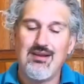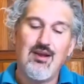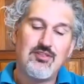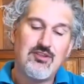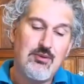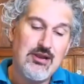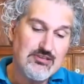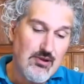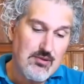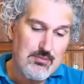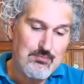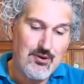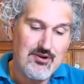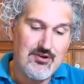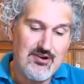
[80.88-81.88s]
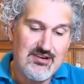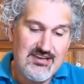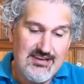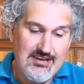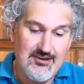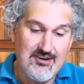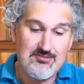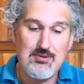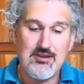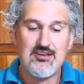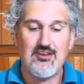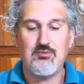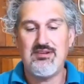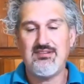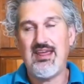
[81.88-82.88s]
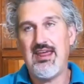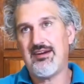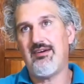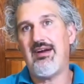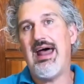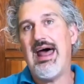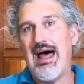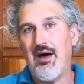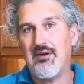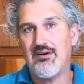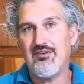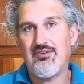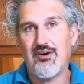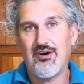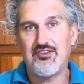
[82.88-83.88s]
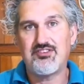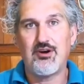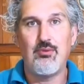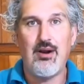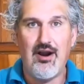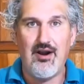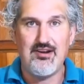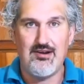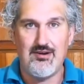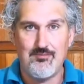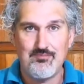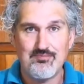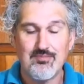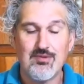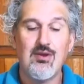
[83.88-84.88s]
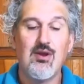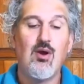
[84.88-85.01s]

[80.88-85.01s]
The reason why we put her in here is because we take her out of her terrarium,